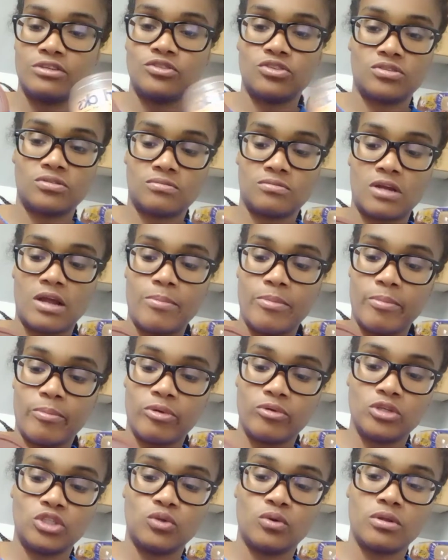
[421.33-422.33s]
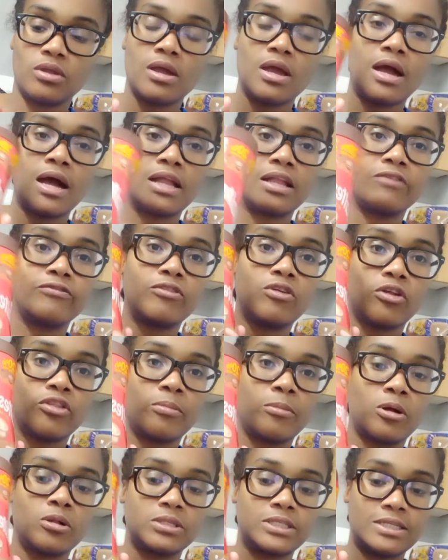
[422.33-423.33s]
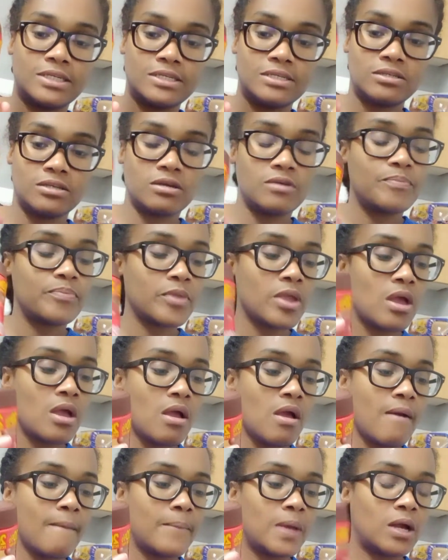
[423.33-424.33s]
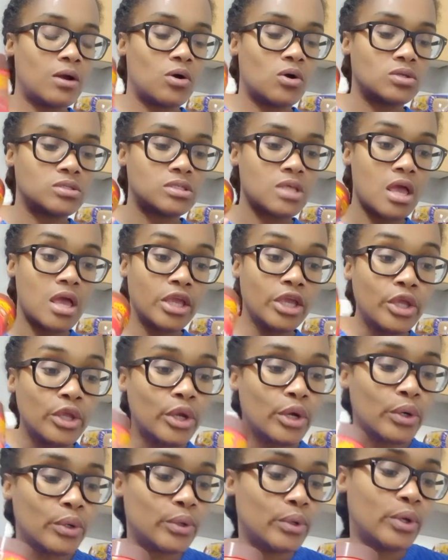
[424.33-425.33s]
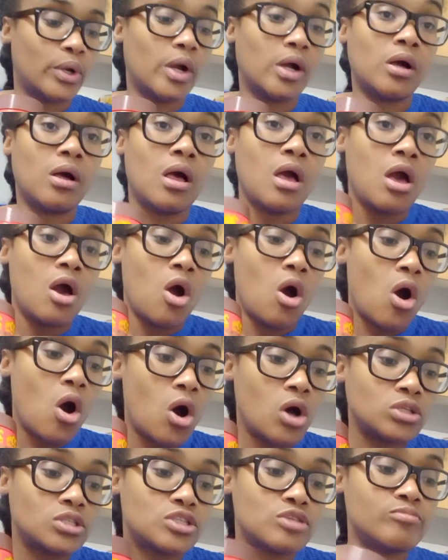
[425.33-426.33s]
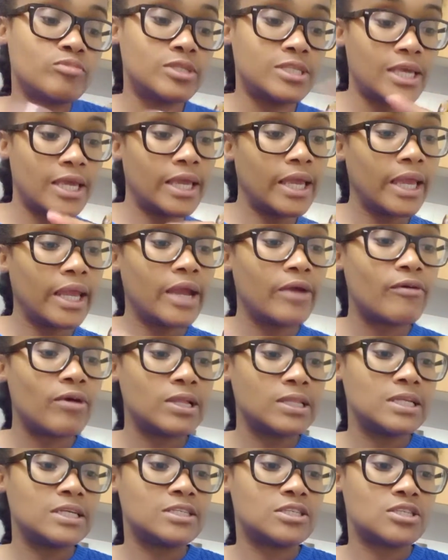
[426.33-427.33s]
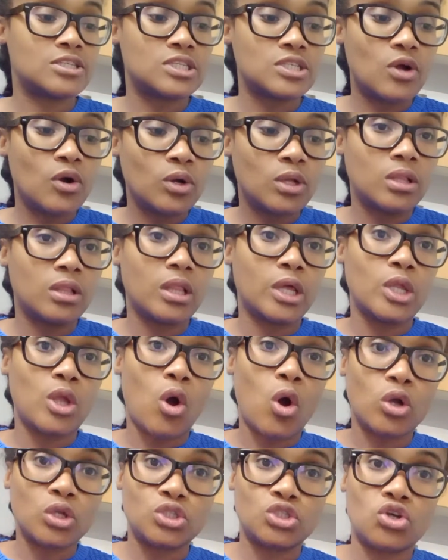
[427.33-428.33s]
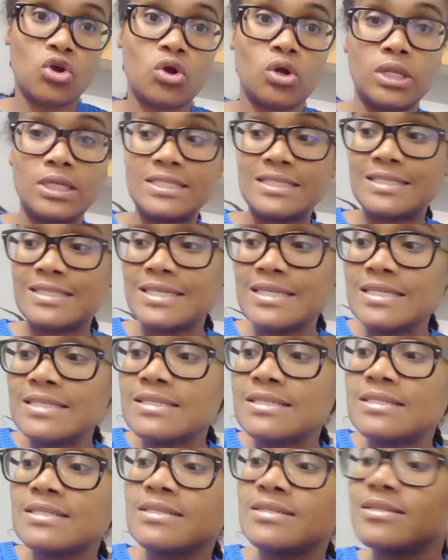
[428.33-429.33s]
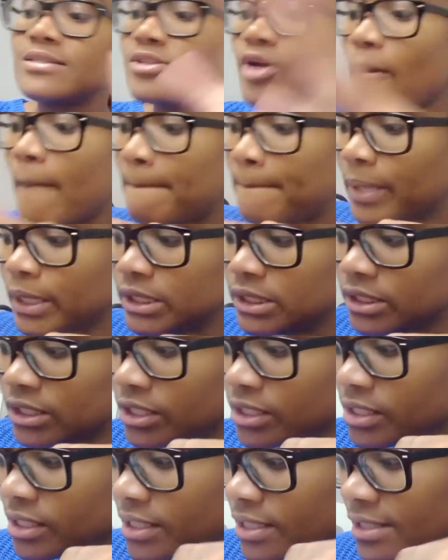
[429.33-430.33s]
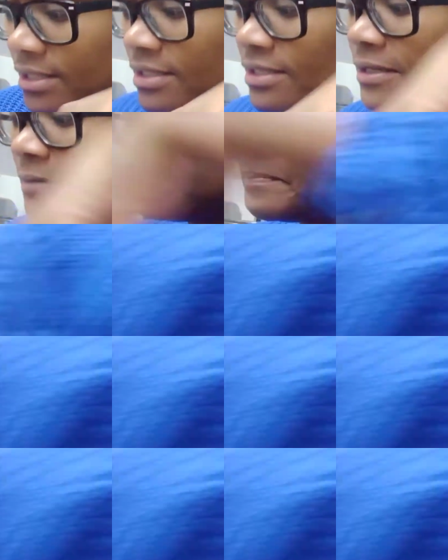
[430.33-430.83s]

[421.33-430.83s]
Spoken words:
I just can't remember which one. And I've got the Malteser because, you know, autumn's here and the snuggle and hot chocolate season is up on us.